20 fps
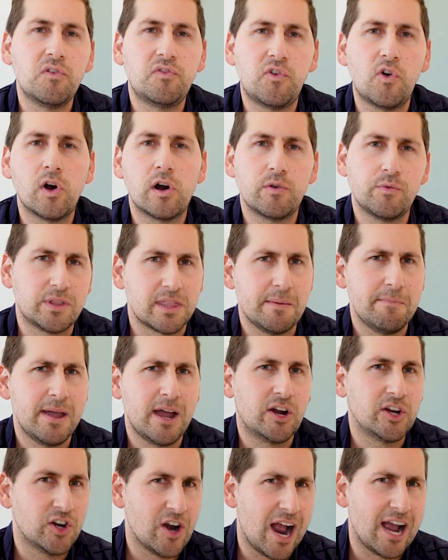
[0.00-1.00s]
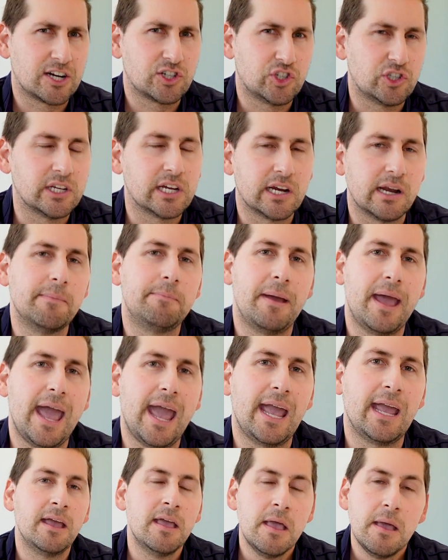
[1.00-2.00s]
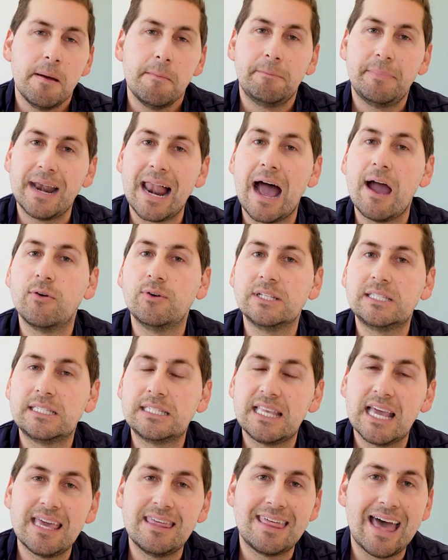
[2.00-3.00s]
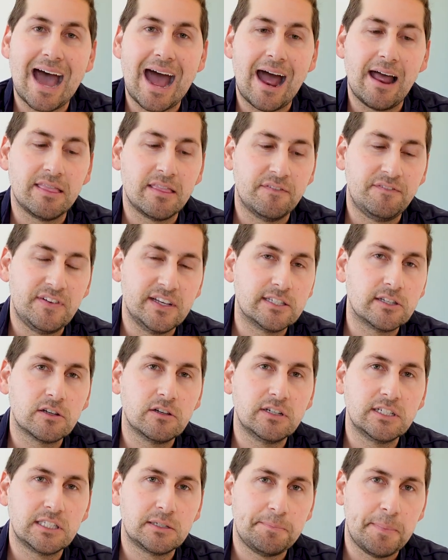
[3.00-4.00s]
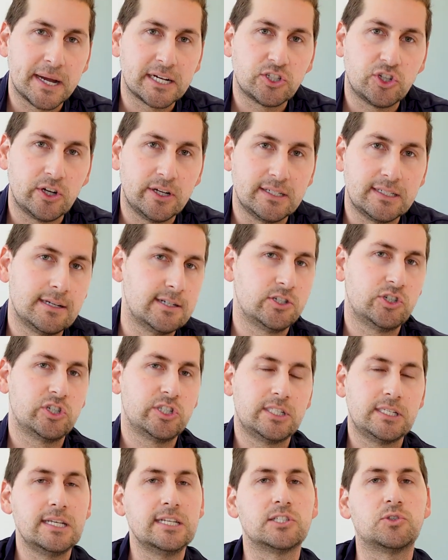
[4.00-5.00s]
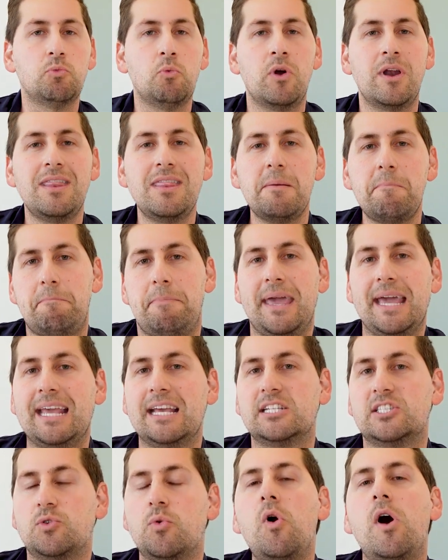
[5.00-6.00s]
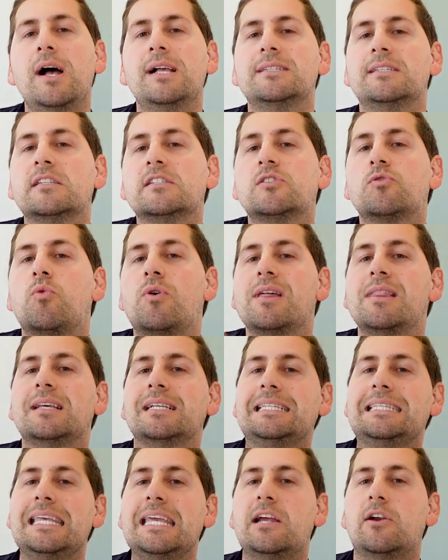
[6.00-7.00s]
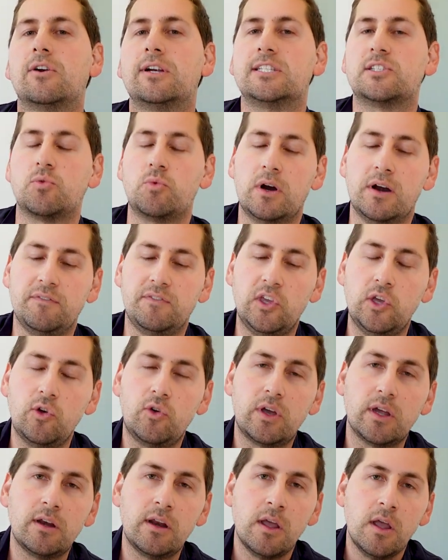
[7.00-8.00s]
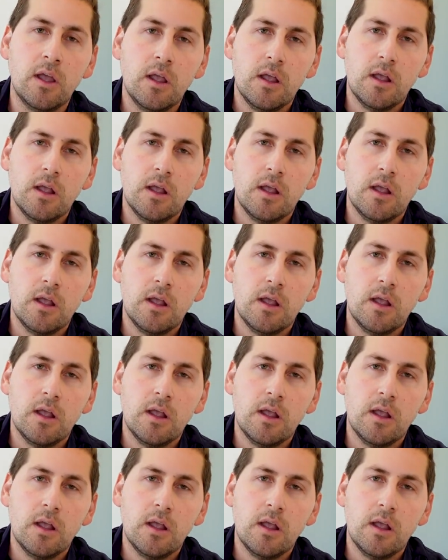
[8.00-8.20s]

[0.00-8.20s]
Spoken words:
forward with the amount you're actually going to pay. But I would say that the physical inspection contingency is one of the biggest ones. This is one of the secrets where if you could